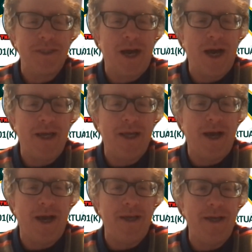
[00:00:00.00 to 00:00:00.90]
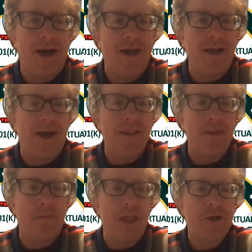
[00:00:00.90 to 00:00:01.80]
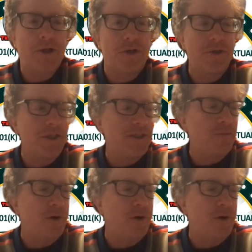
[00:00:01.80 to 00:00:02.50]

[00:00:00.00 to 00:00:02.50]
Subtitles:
And I the black jerseys,